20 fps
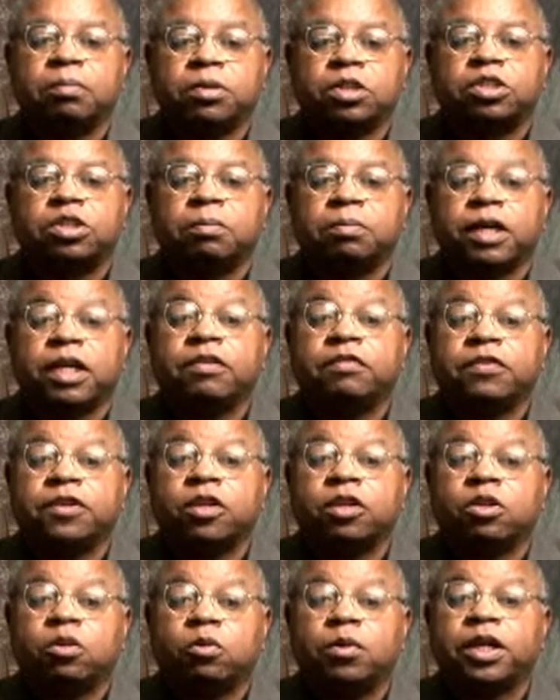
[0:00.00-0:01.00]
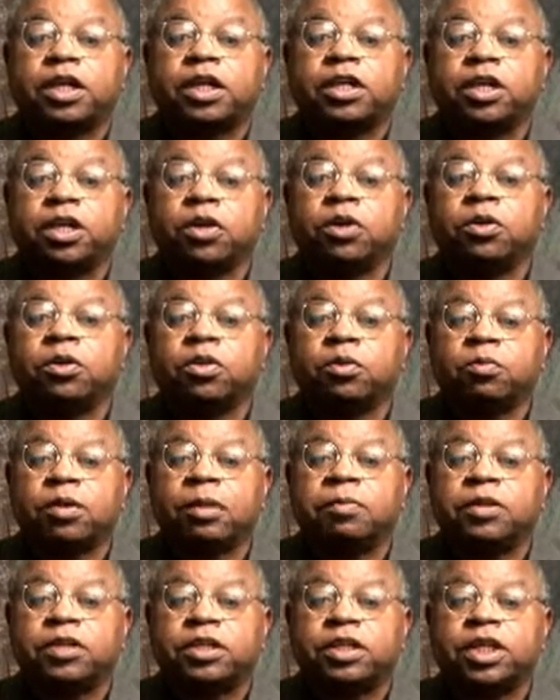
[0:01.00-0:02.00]
Mr. Mayfield quickly earned the
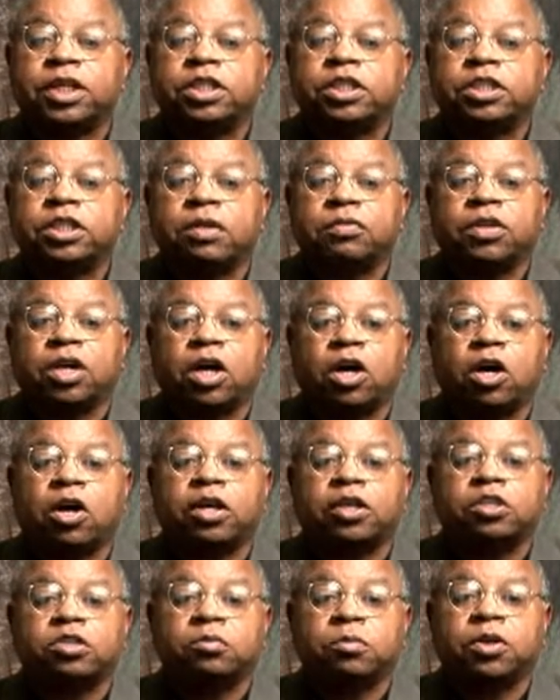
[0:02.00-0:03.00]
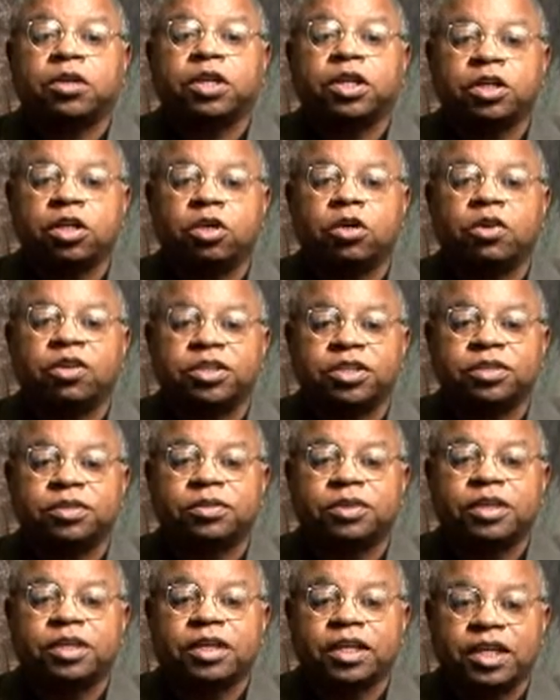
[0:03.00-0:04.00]
reputation of the hardest working
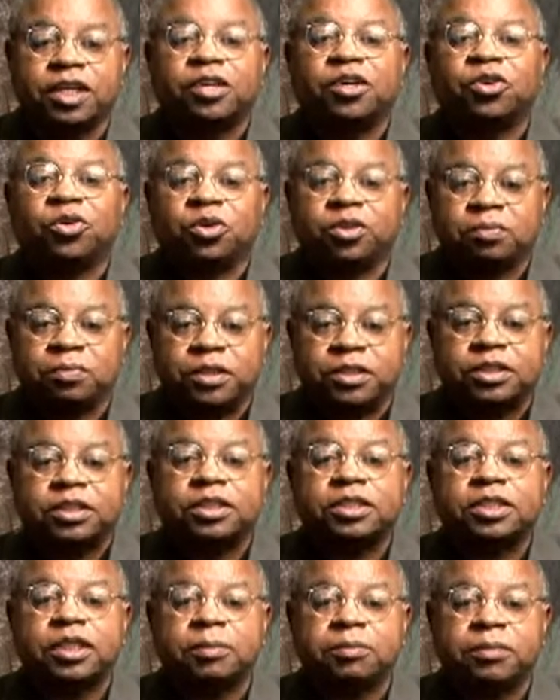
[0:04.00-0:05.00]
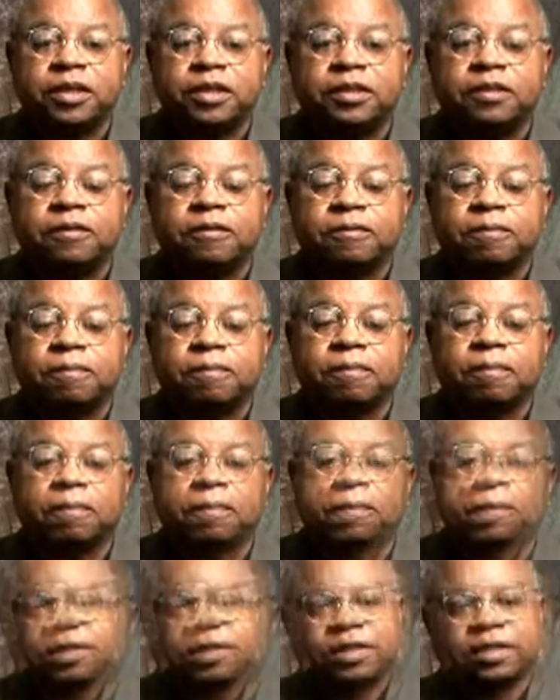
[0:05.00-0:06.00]
lawyer in North Mississippi.
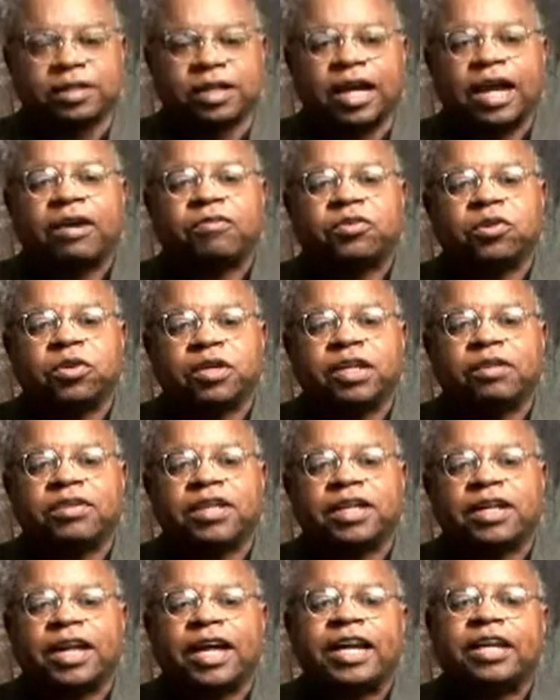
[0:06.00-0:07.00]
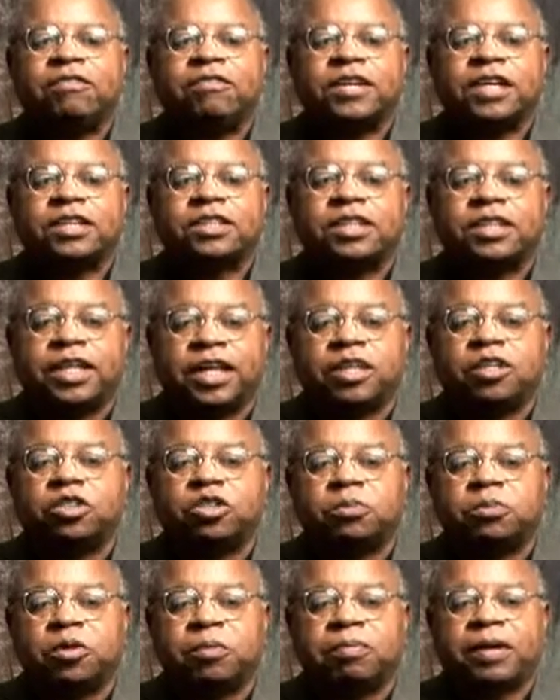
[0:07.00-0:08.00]
After living life as an
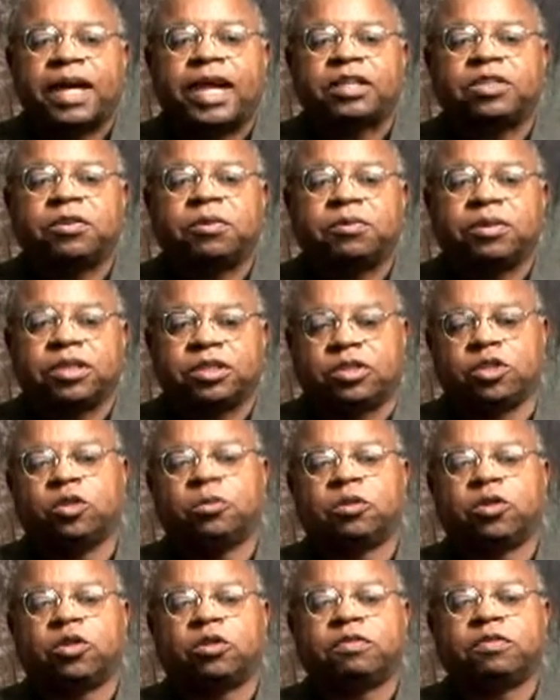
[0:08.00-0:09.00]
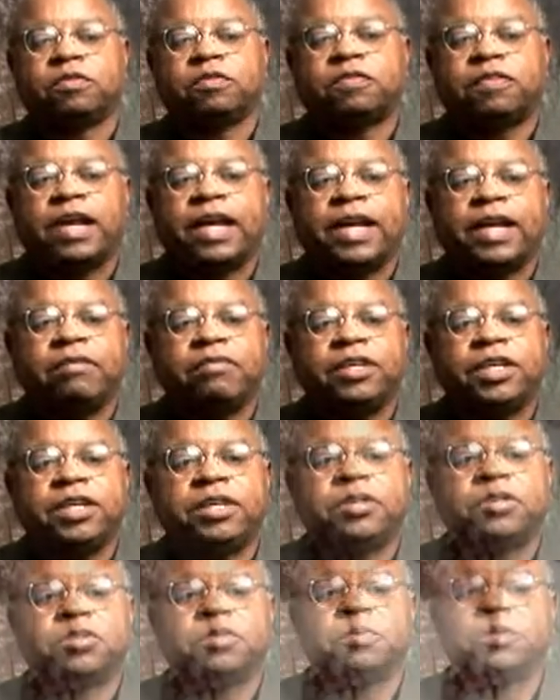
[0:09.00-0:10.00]
eligible bachelor in Tupelo for five
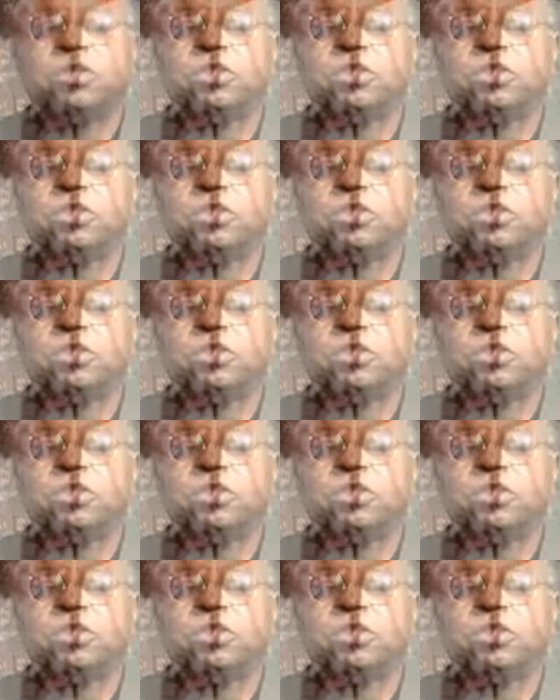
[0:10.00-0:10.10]
years,